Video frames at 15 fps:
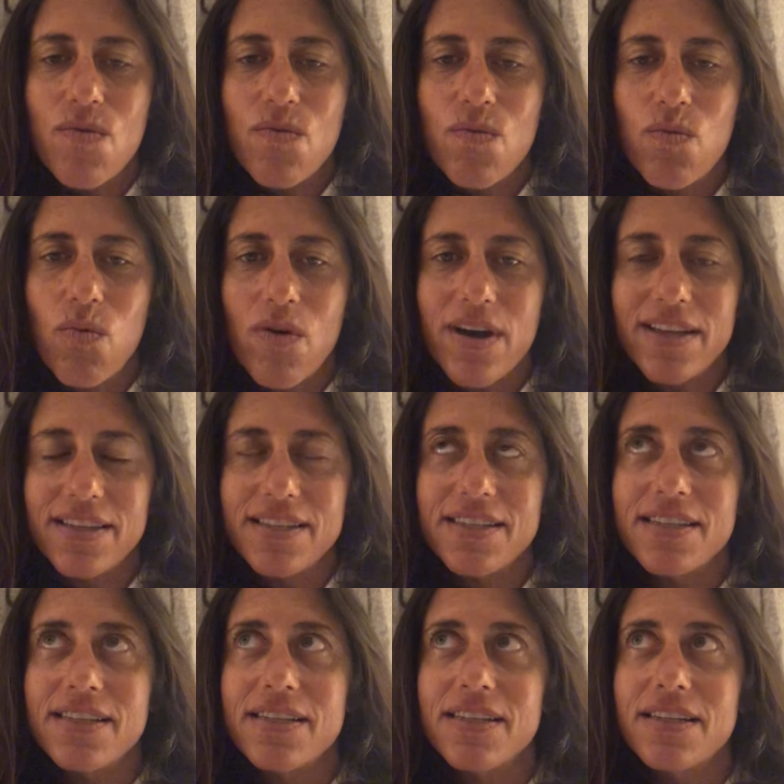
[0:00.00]

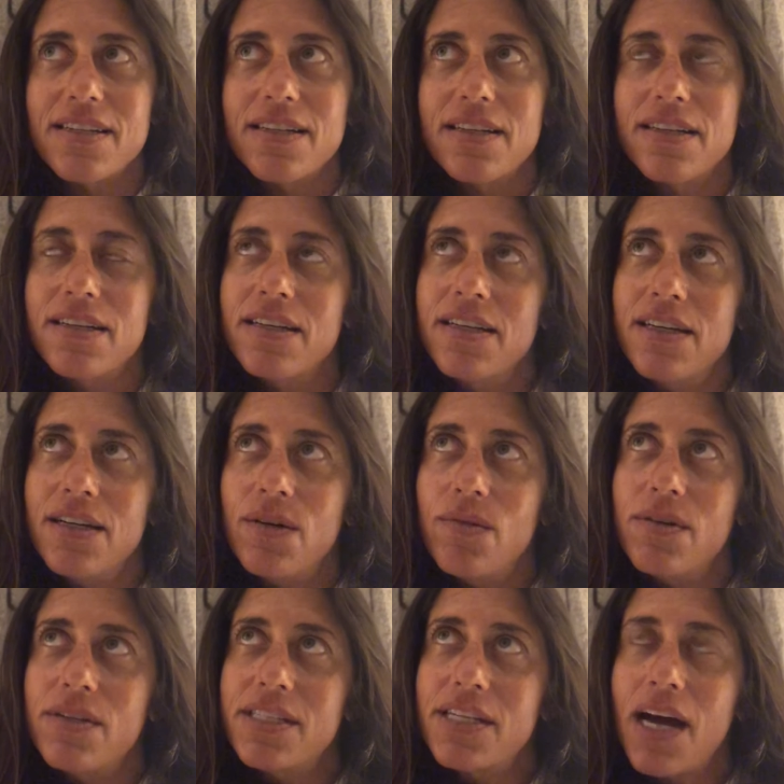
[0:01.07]
what
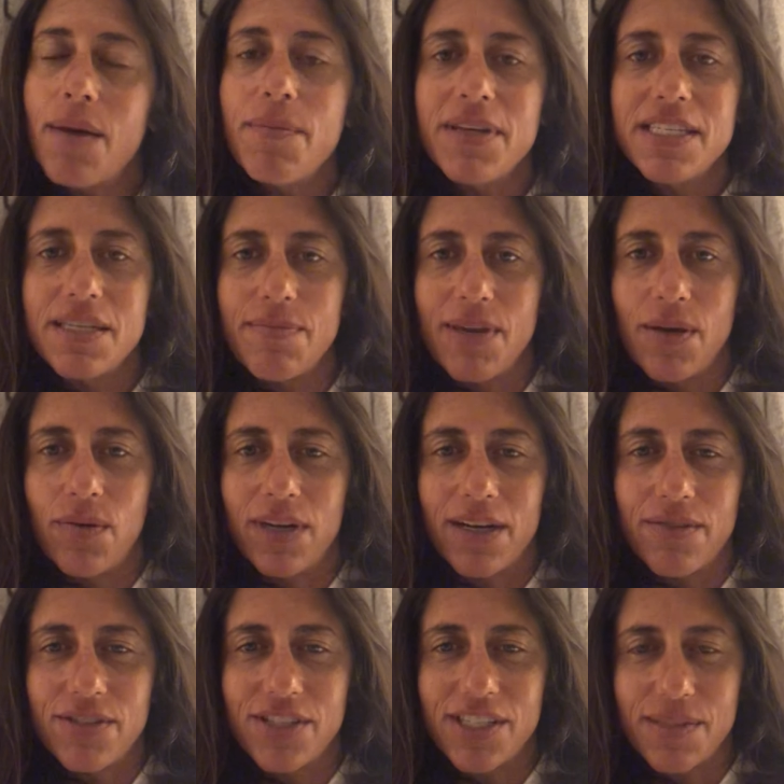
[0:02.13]
was coming to me when I
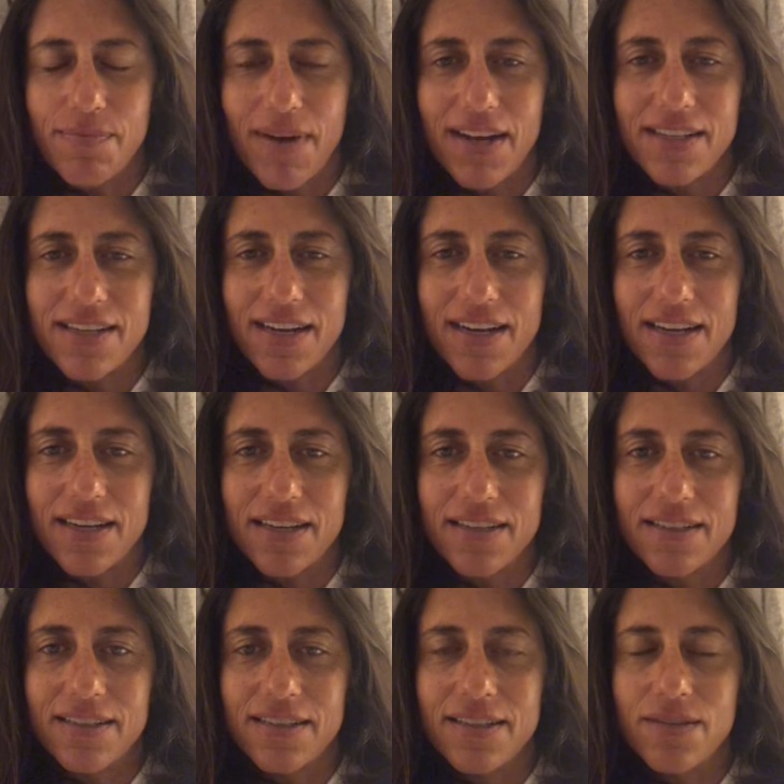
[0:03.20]
was just meditating
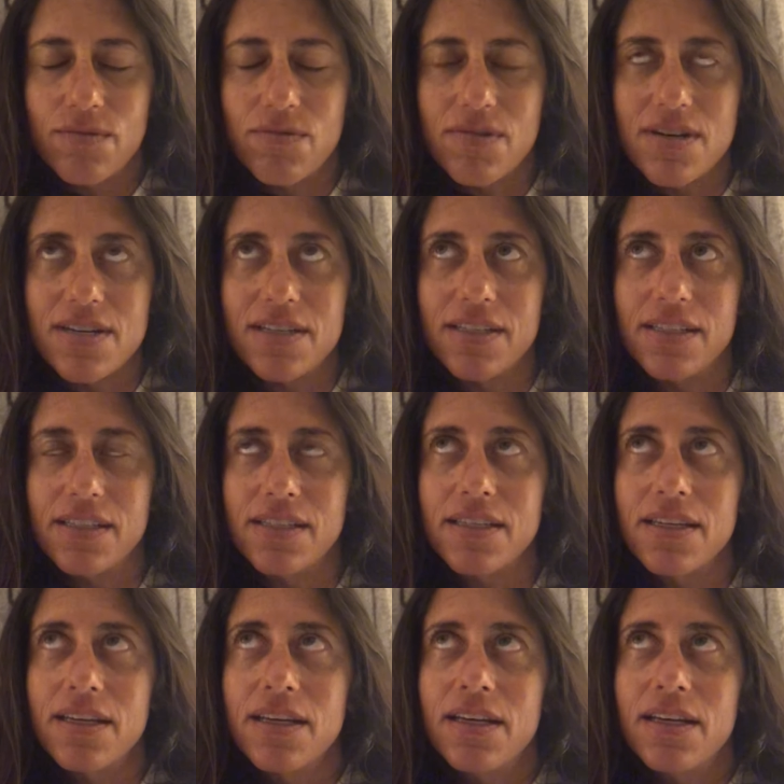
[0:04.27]
was